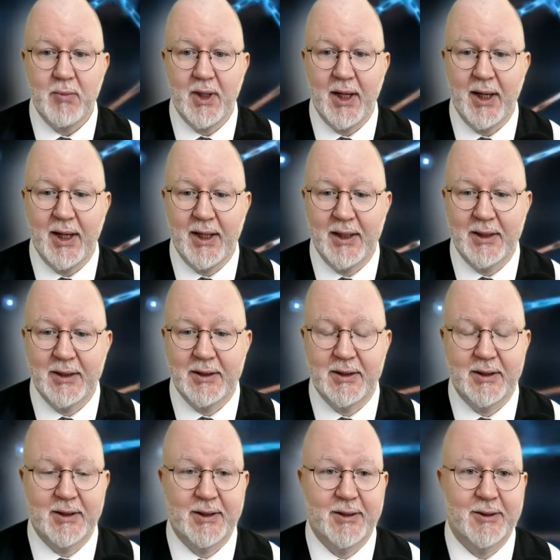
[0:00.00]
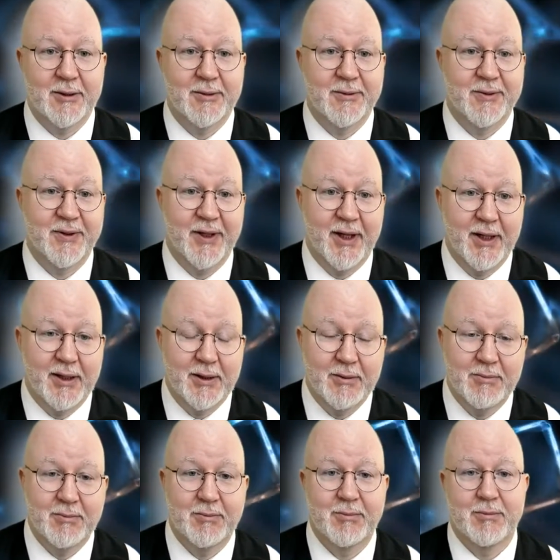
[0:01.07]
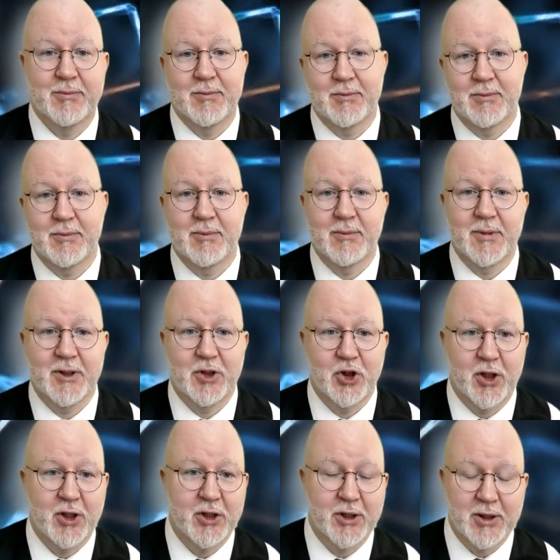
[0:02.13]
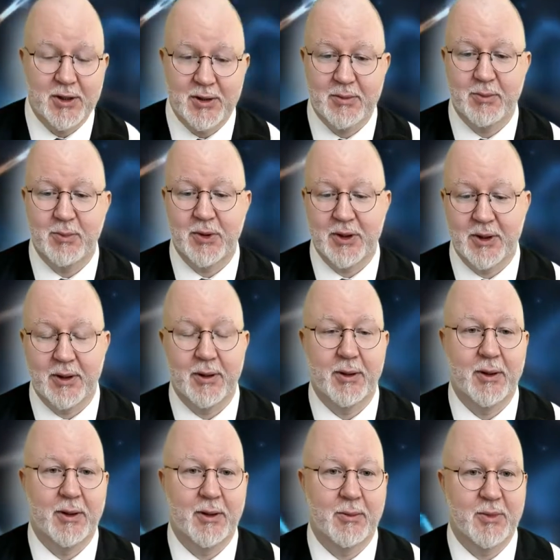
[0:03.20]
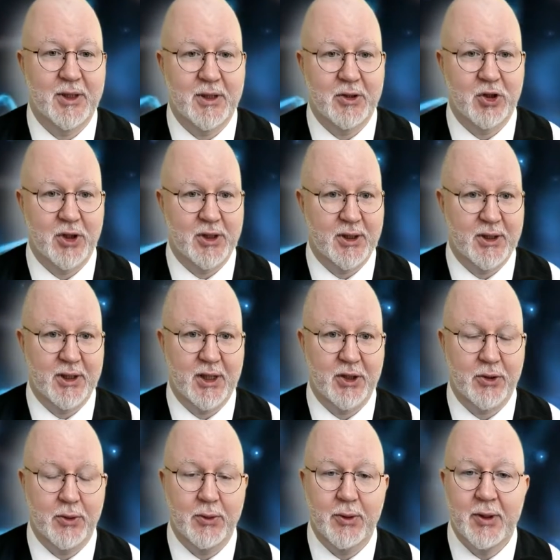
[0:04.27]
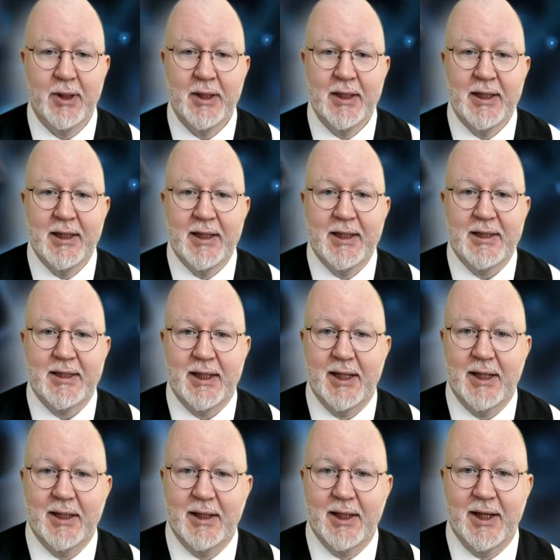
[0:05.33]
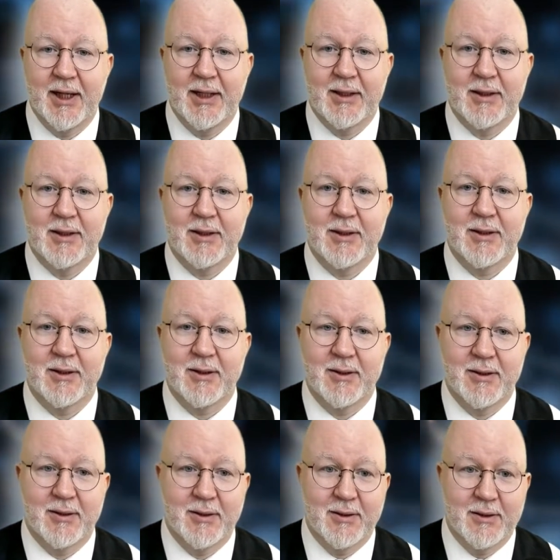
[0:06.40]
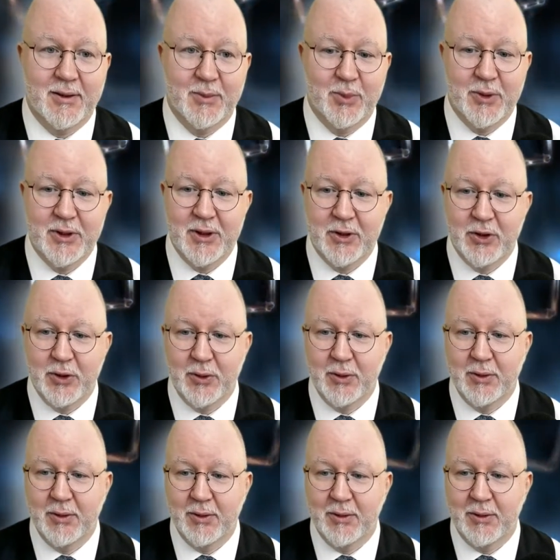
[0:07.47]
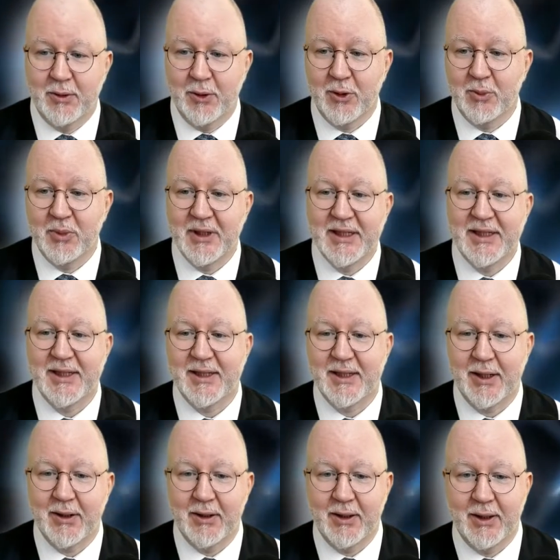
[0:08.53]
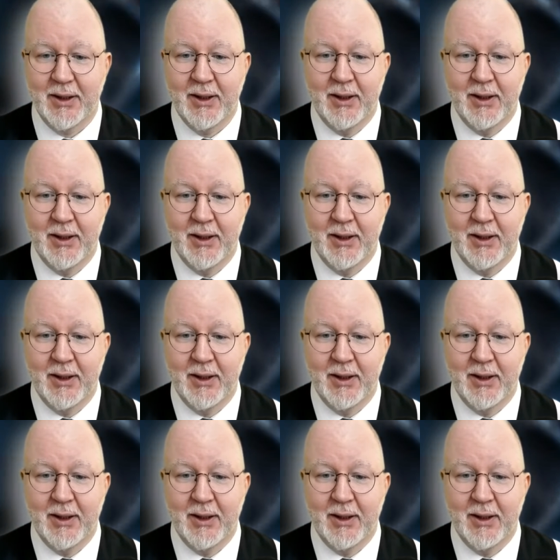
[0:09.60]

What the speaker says: And there, the judges, particularly Mr. Justice Tachereau, said that the person should not be necessarily